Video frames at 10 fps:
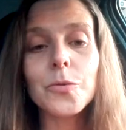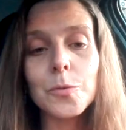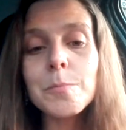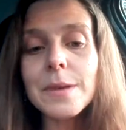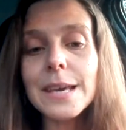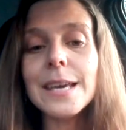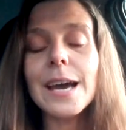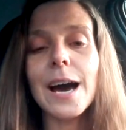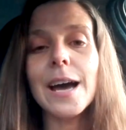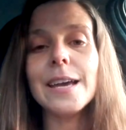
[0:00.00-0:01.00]
for
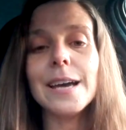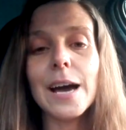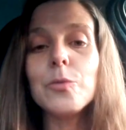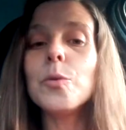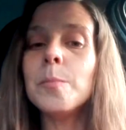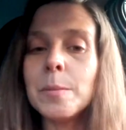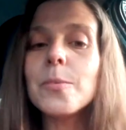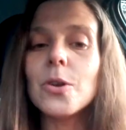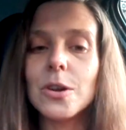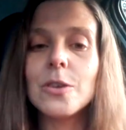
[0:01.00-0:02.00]
me i, I
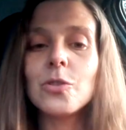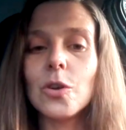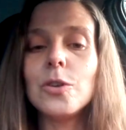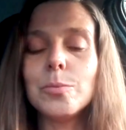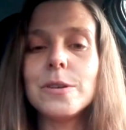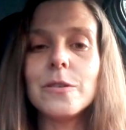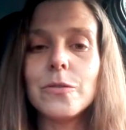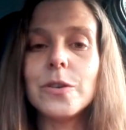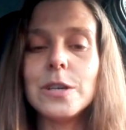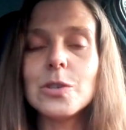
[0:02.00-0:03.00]
remember antonio
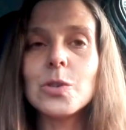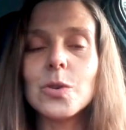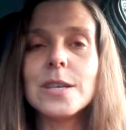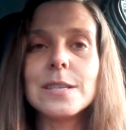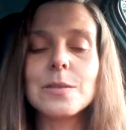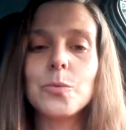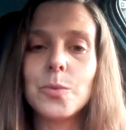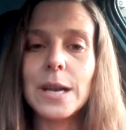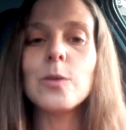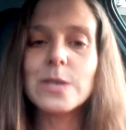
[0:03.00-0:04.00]
variações
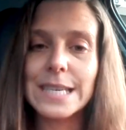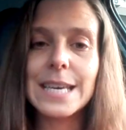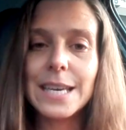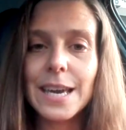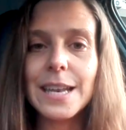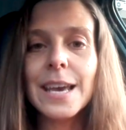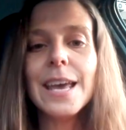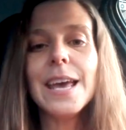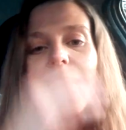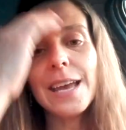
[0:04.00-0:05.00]
when i was a kid
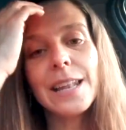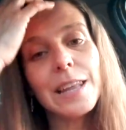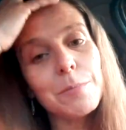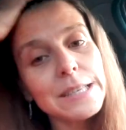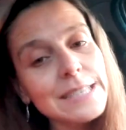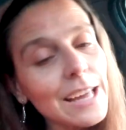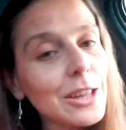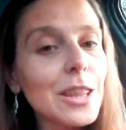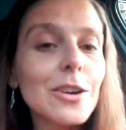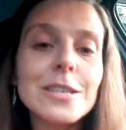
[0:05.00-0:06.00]
and let me
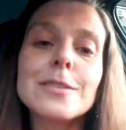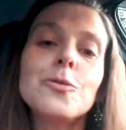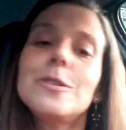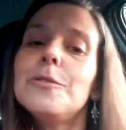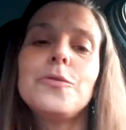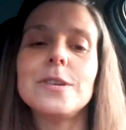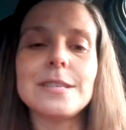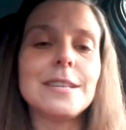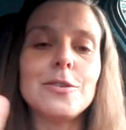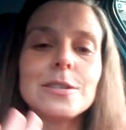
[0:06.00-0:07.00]
tell you there is no
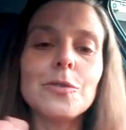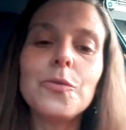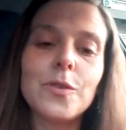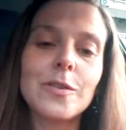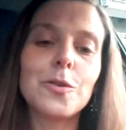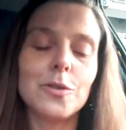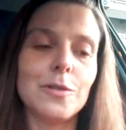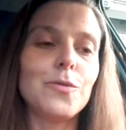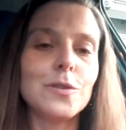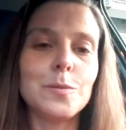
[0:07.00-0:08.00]
difference there is no physical
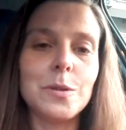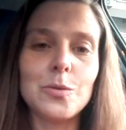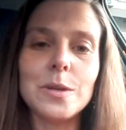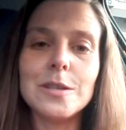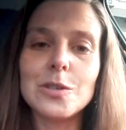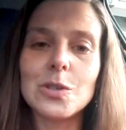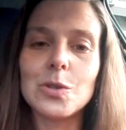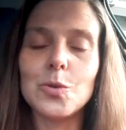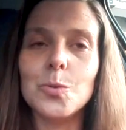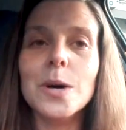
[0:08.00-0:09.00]
difference between these
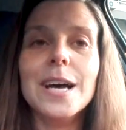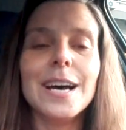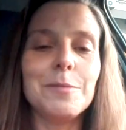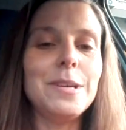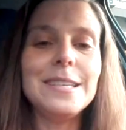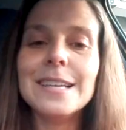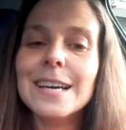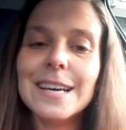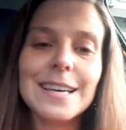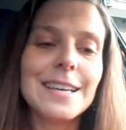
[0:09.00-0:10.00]
two i mean
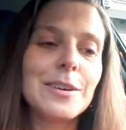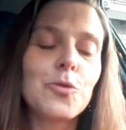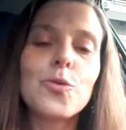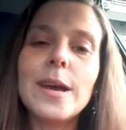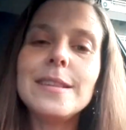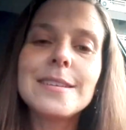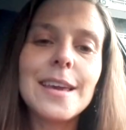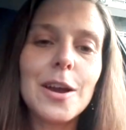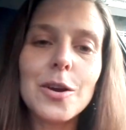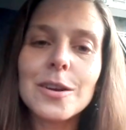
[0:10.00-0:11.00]
uh, great
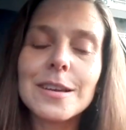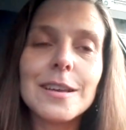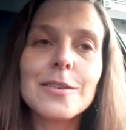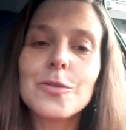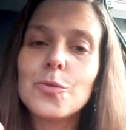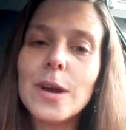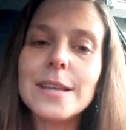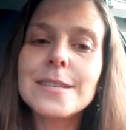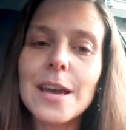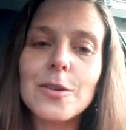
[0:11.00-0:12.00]
care
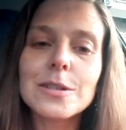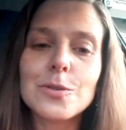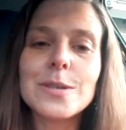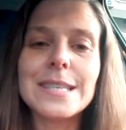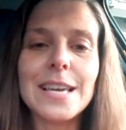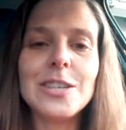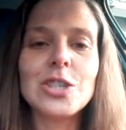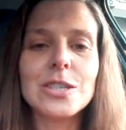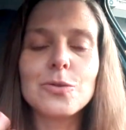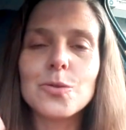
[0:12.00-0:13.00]
great
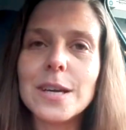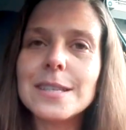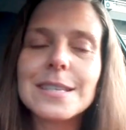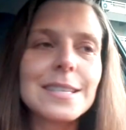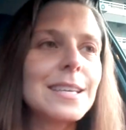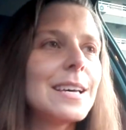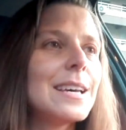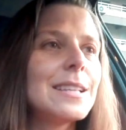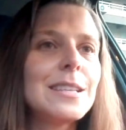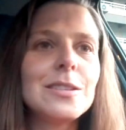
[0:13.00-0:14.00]
characterization great
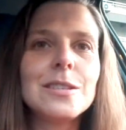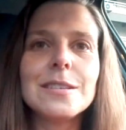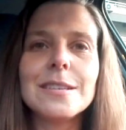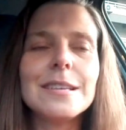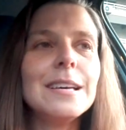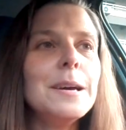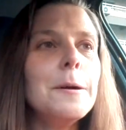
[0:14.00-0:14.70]
uh, the, the